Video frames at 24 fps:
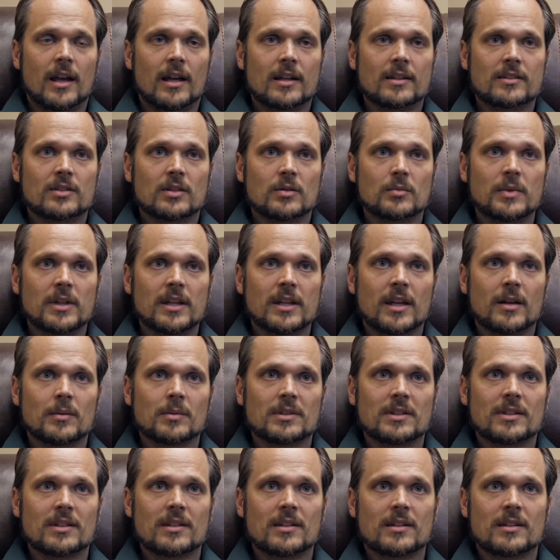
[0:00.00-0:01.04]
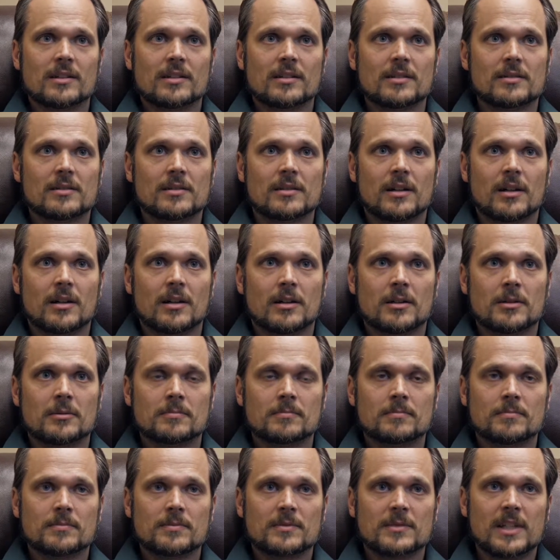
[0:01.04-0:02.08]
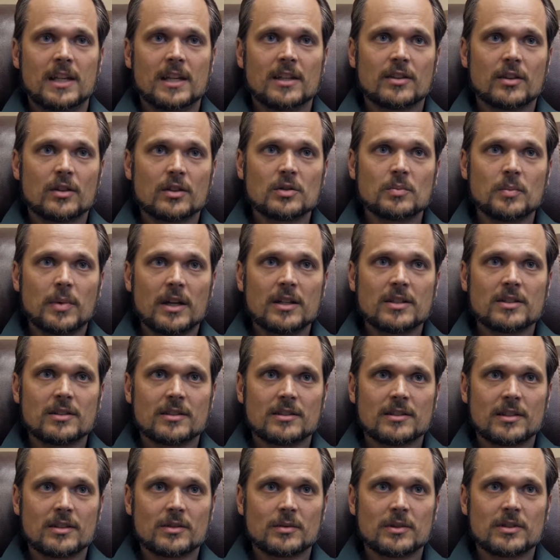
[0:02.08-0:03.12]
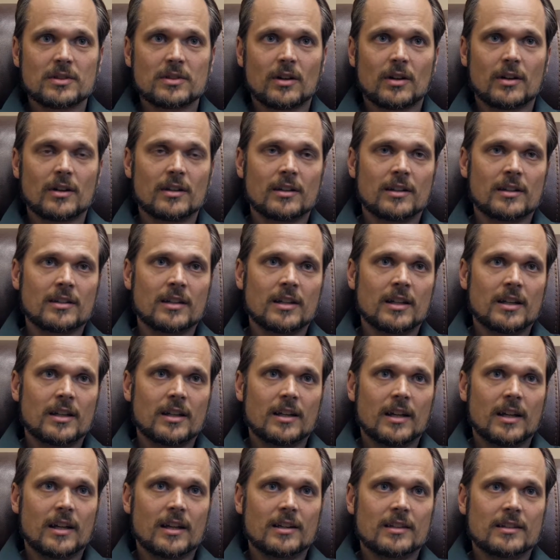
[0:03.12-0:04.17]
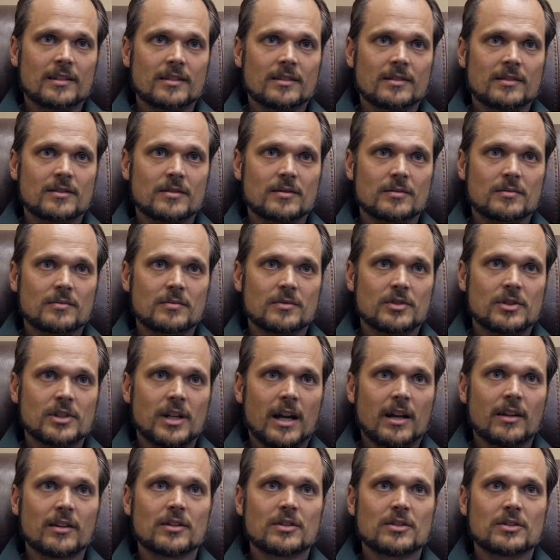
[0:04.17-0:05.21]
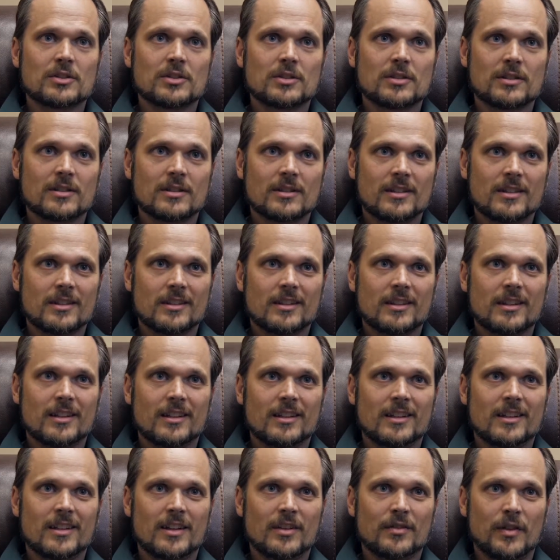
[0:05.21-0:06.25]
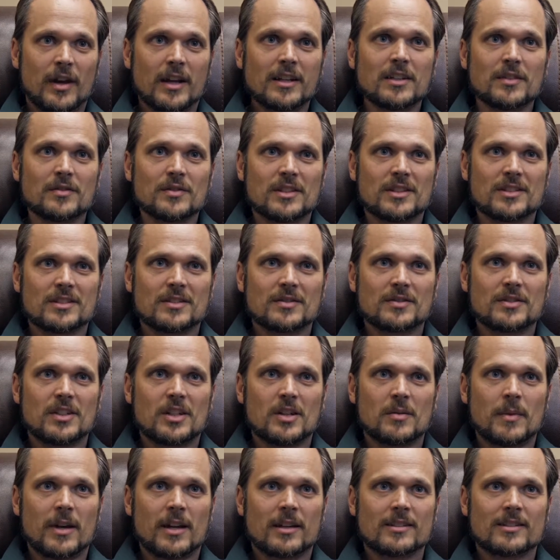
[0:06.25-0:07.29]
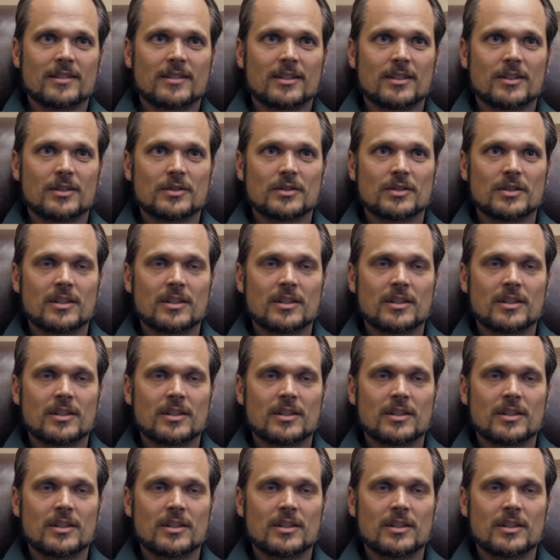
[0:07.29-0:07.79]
And so being able to take those patients as we started and challenge the effectiveness of TMS,